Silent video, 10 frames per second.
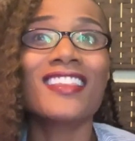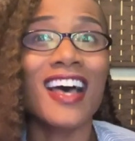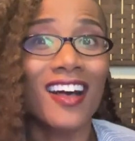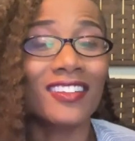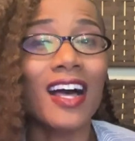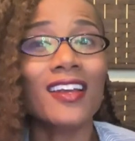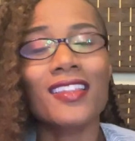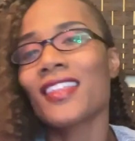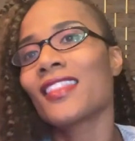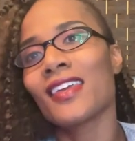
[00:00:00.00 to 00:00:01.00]
That a lot
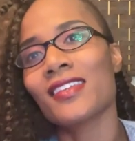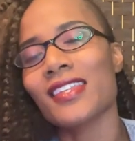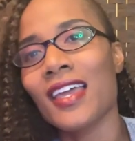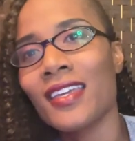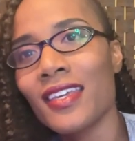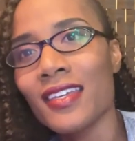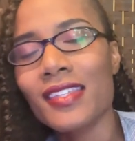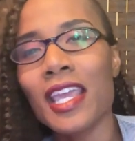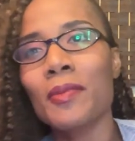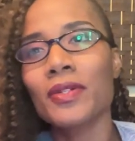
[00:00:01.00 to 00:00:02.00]
of the things that he
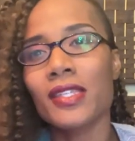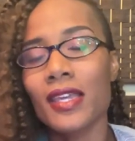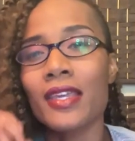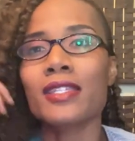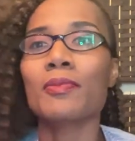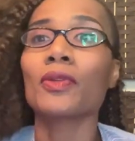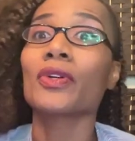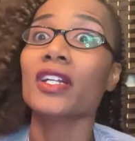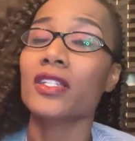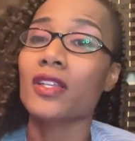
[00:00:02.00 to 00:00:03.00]
is able to
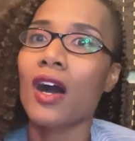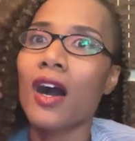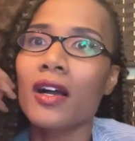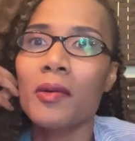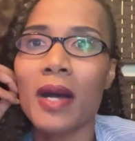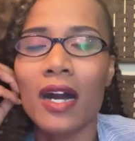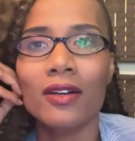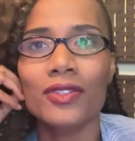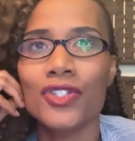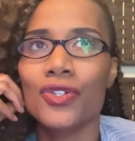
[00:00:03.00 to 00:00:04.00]
explore, to talk
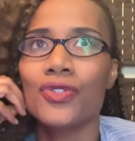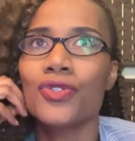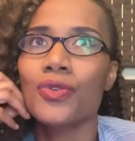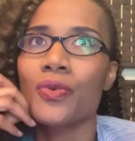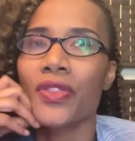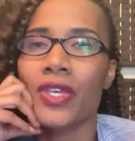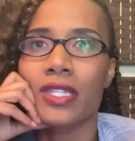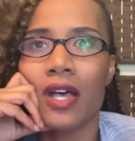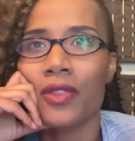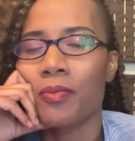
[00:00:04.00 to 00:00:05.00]
about, to do with
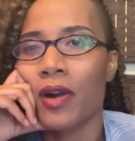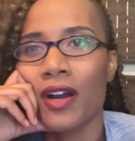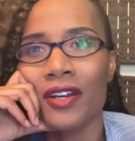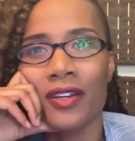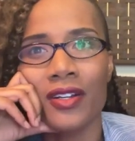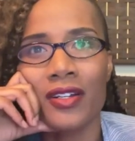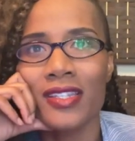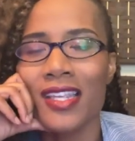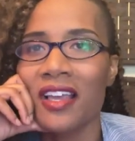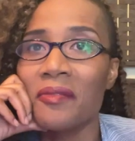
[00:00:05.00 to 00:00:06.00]
his other
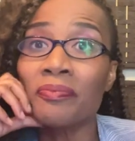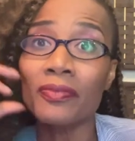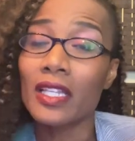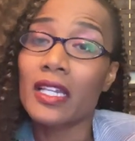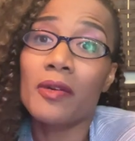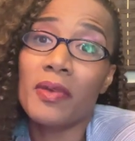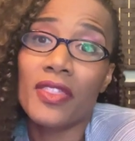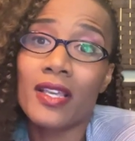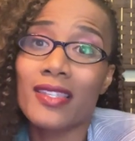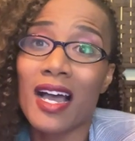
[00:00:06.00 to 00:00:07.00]
partners could be
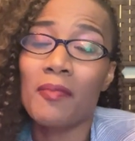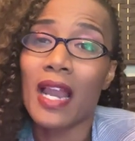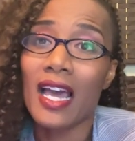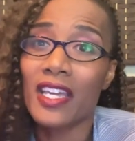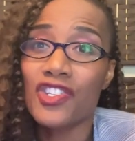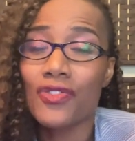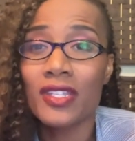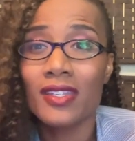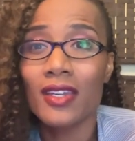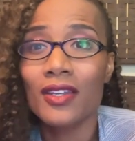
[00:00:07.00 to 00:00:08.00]
things that I'm not
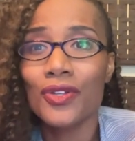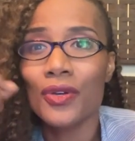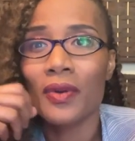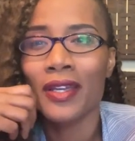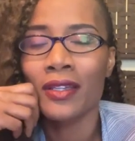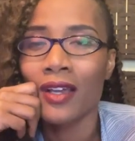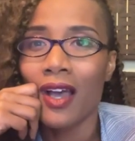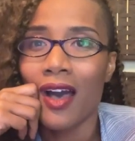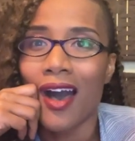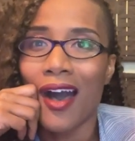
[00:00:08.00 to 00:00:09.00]
interested in doing,
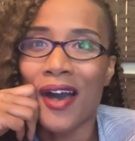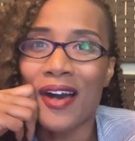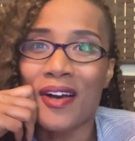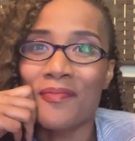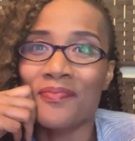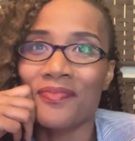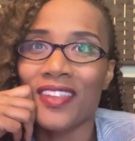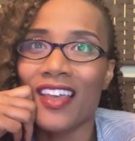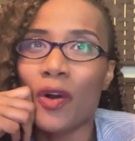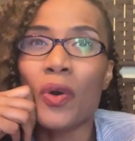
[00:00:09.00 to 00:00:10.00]

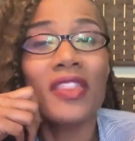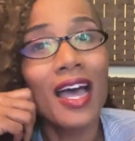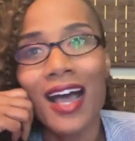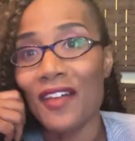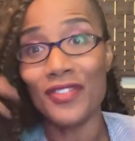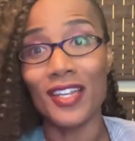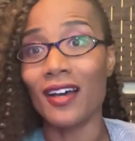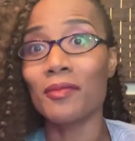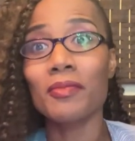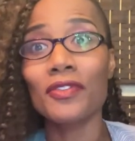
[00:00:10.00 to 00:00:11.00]
or that I've
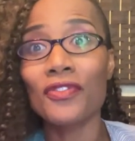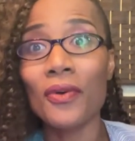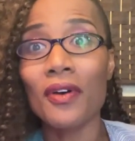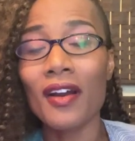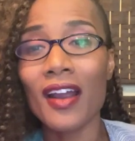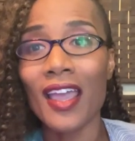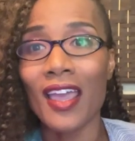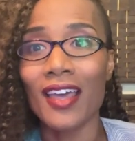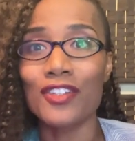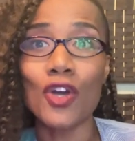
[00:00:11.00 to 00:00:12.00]
done before
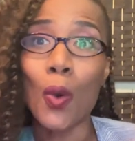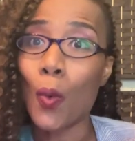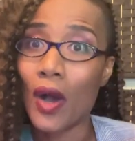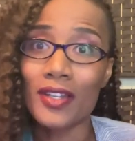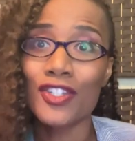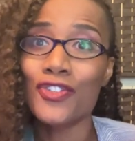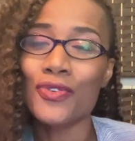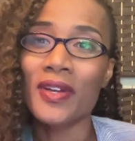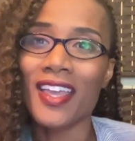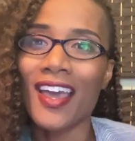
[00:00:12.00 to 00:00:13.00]
and don't want to
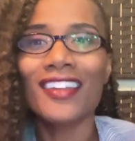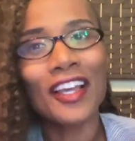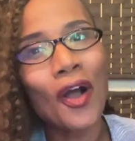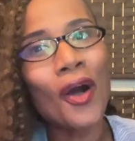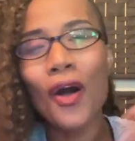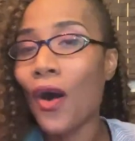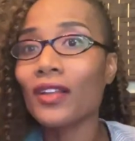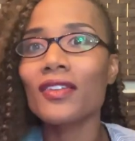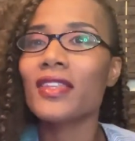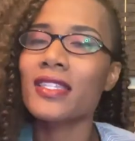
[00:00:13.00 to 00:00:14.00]
do again. Like
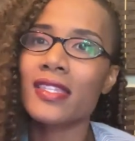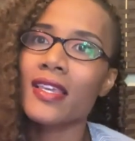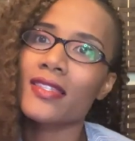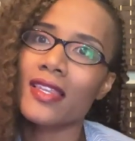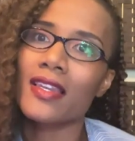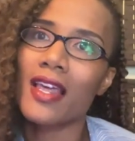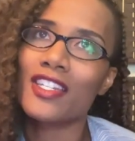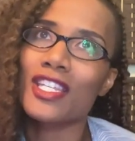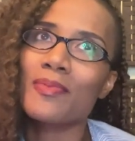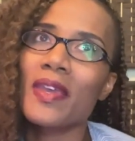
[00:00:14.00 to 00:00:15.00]
all of these things, and
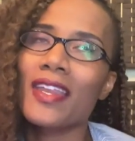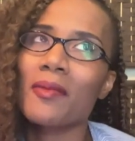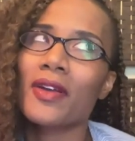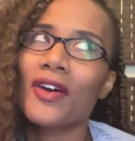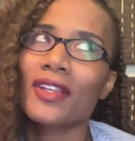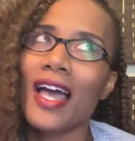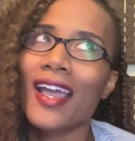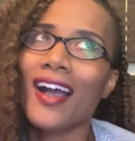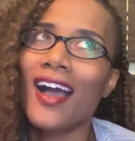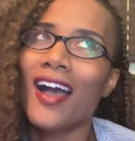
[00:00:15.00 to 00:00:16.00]
just being able to go
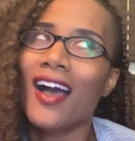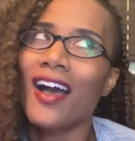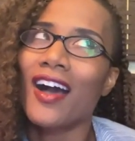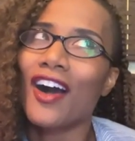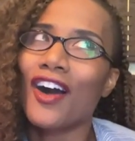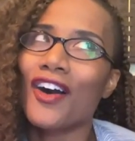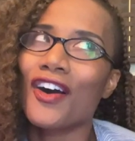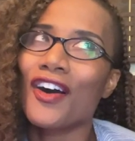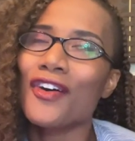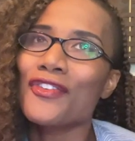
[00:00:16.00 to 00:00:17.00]
like,
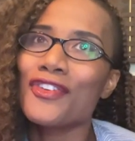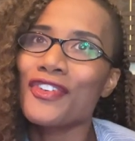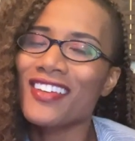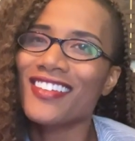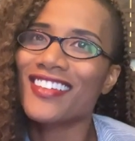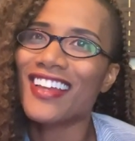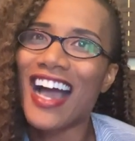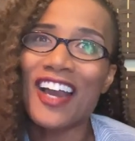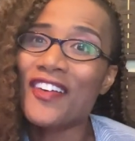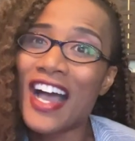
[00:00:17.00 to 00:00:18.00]
oh, you can,
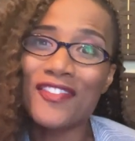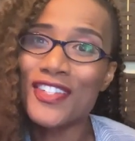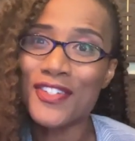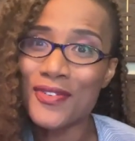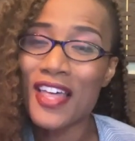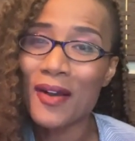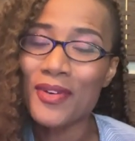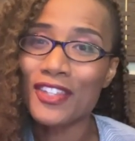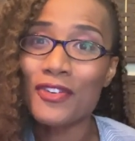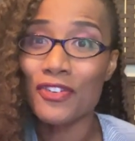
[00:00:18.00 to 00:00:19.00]
I don't have to do that
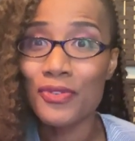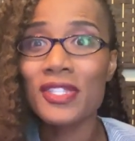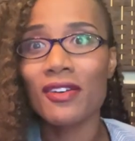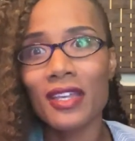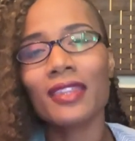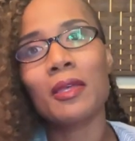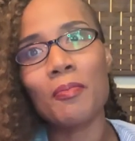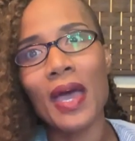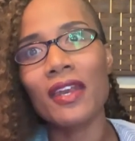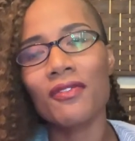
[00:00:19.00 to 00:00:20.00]
with you, and you still get the
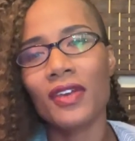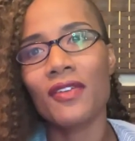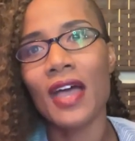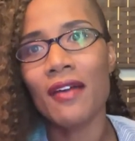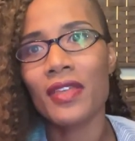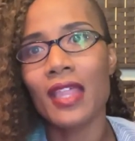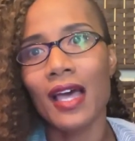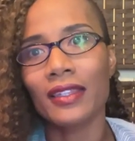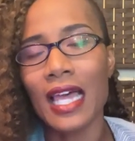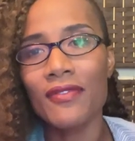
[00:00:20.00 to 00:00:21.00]
benefit of having
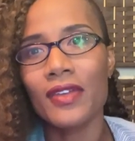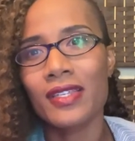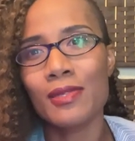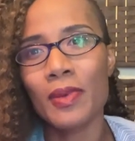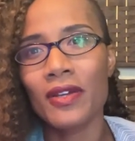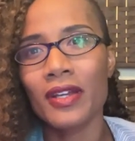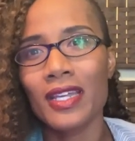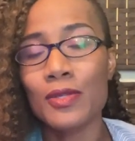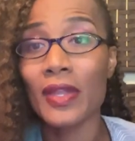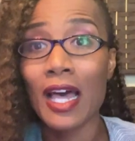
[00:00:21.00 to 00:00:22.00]
that life
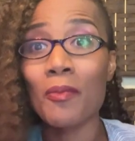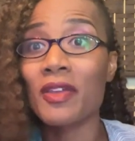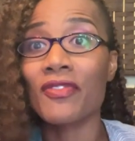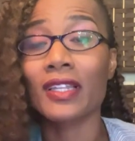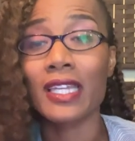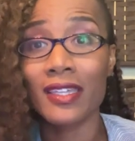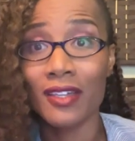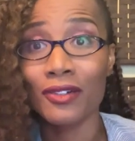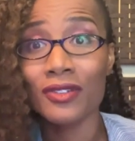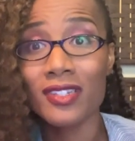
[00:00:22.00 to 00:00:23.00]
experience without me feeling
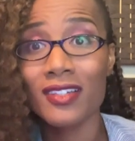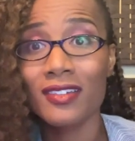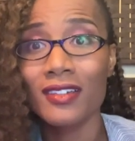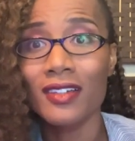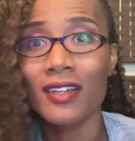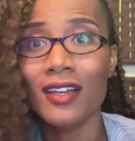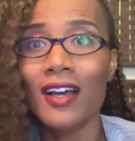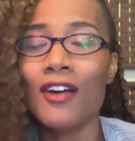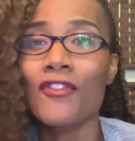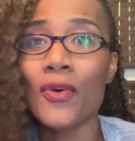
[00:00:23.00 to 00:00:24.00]
guilt
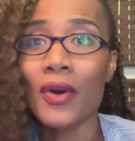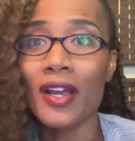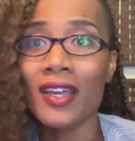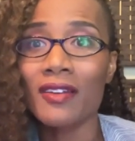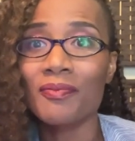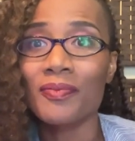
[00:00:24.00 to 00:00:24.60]
for it,